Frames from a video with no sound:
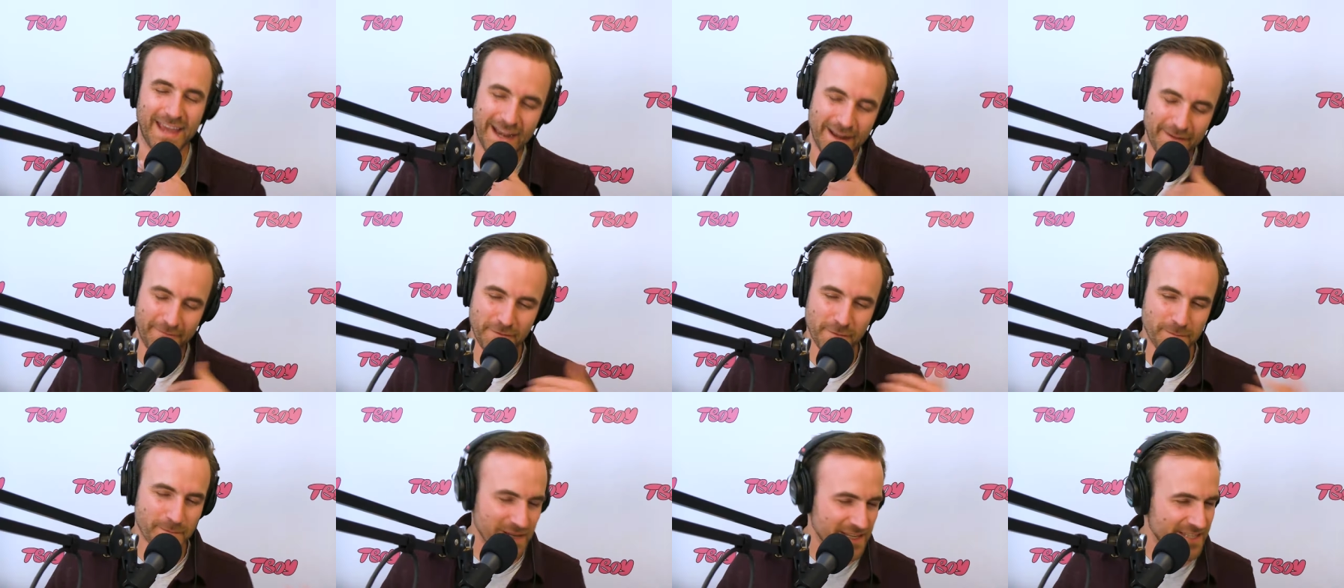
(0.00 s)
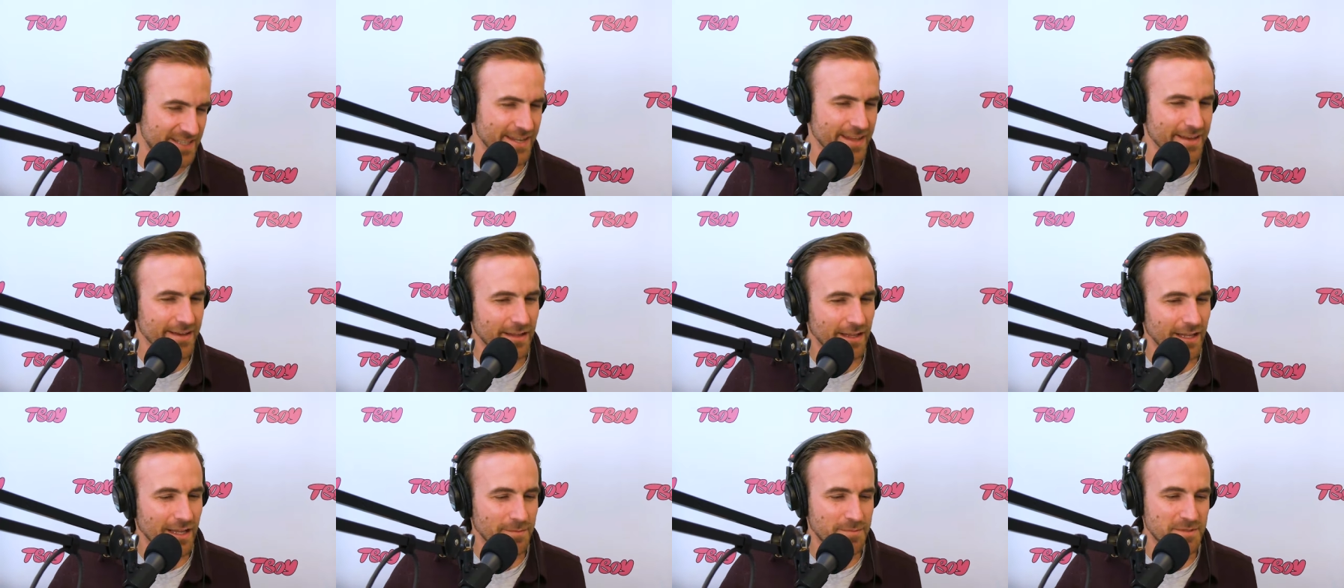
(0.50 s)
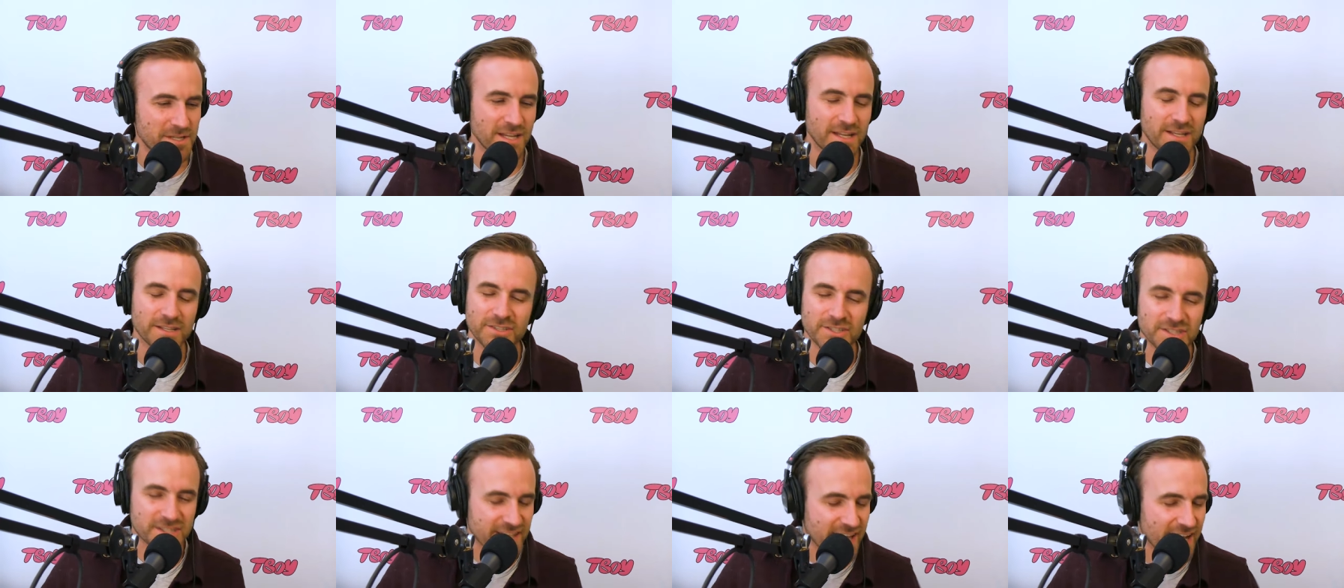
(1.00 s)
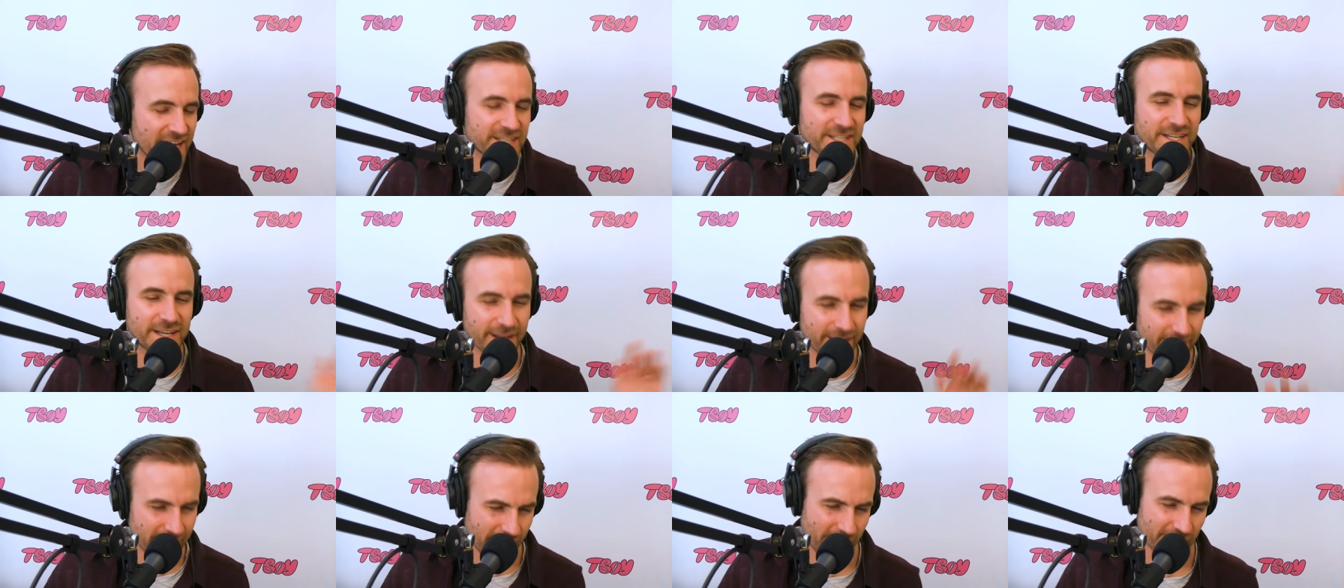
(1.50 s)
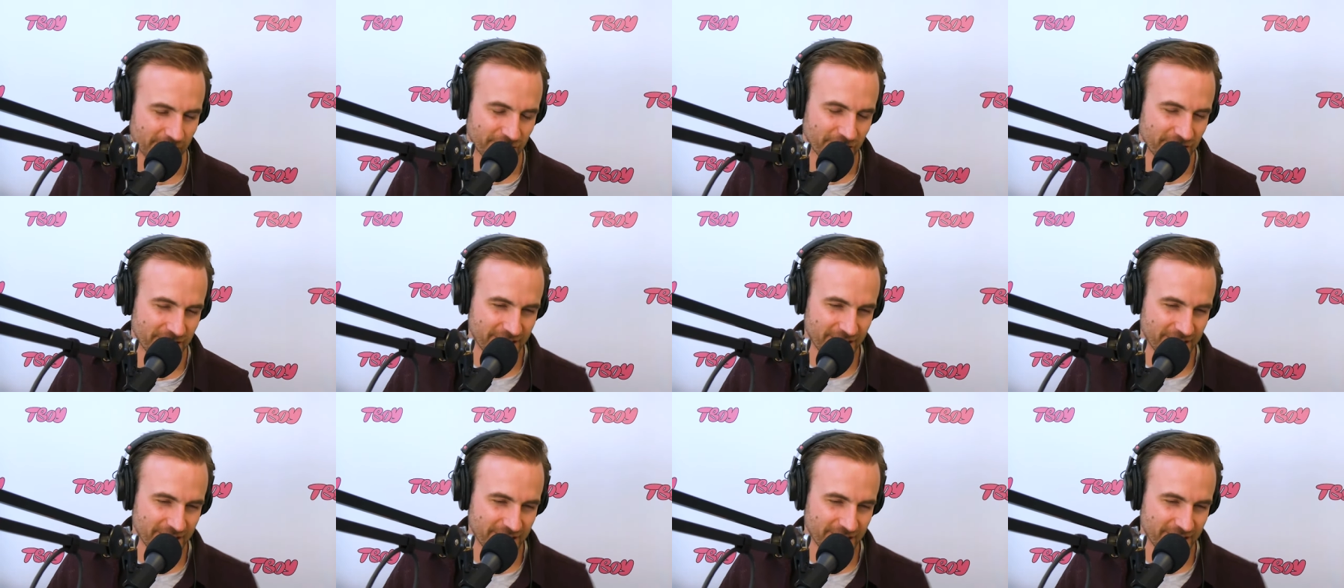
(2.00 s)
And if you miss the eclipse, just catch it in 100